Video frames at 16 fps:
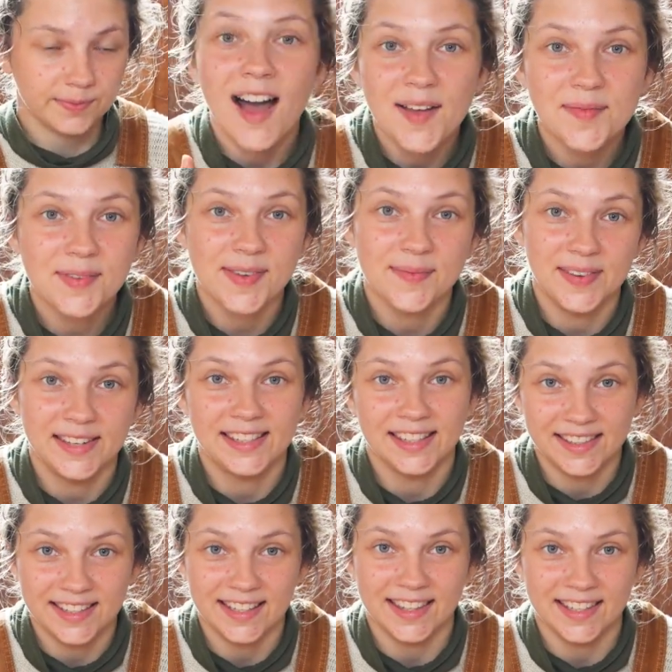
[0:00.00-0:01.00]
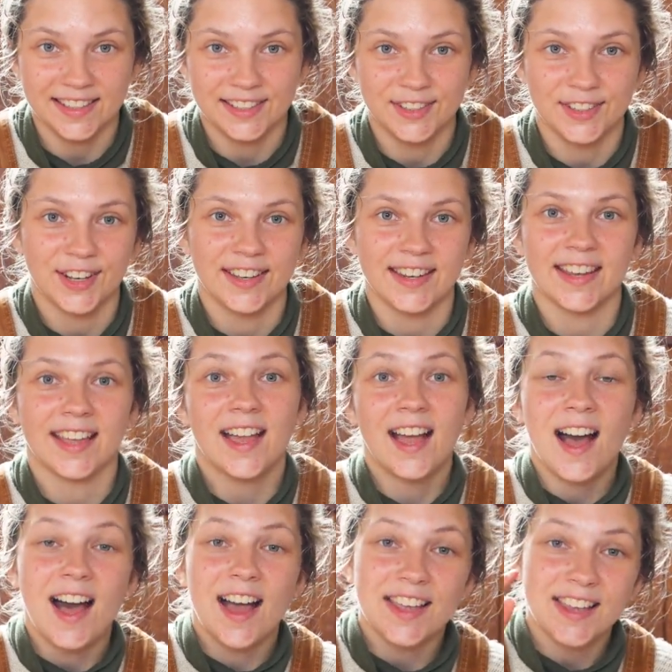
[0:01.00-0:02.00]
I'm committed to this journey.
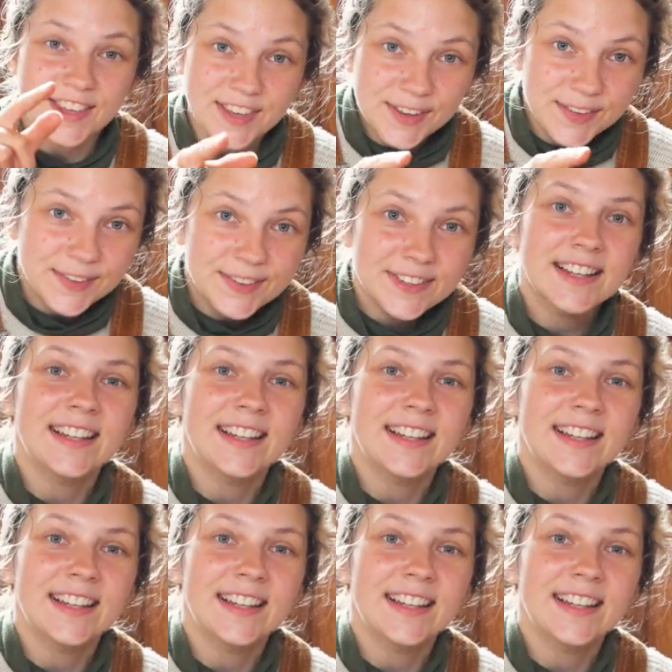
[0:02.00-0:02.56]
Are you?